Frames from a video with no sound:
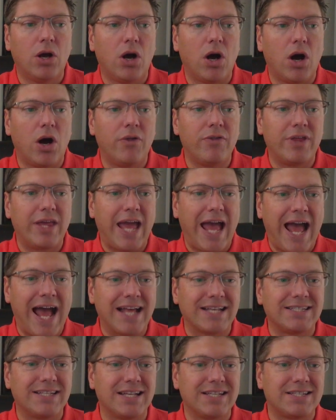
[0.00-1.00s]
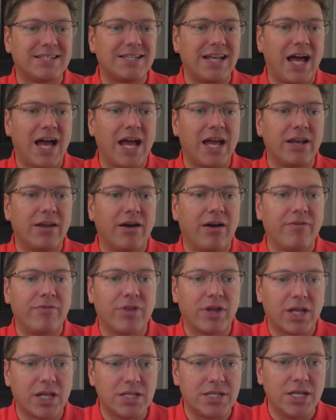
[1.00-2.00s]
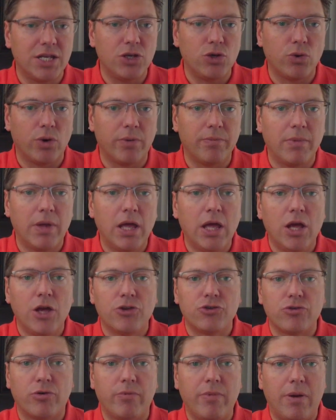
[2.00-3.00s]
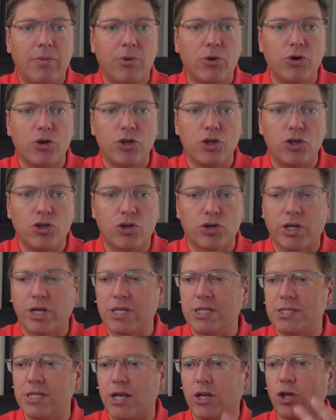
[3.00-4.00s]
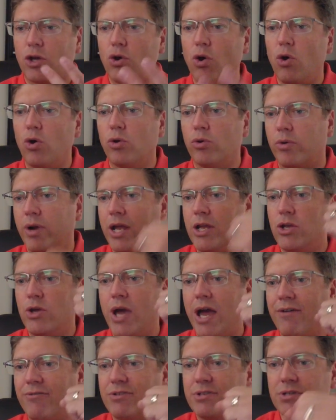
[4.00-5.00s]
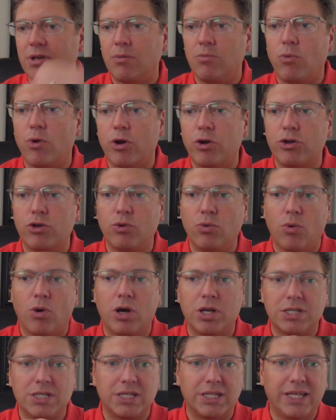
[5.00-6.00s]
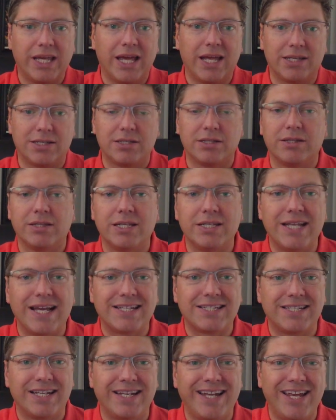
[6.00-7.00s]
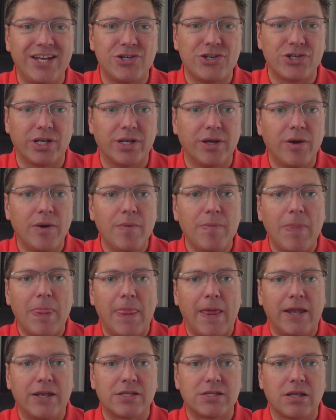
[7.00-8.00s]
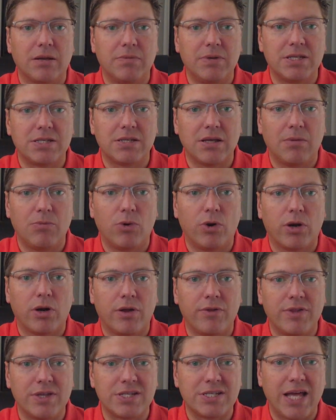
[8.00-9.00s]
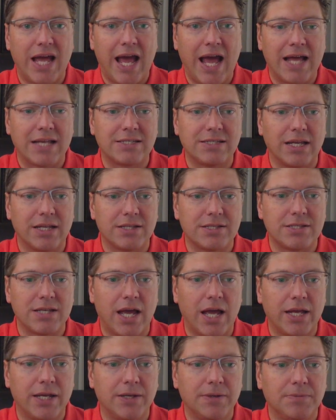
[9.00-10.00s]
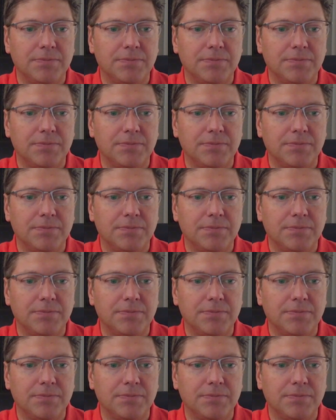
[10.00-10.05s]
on the asset side of the continuum. So remember, you're going to set a goal, right? You have somewhere you want to get, the destination, and it's going to be somewhere on this asset side.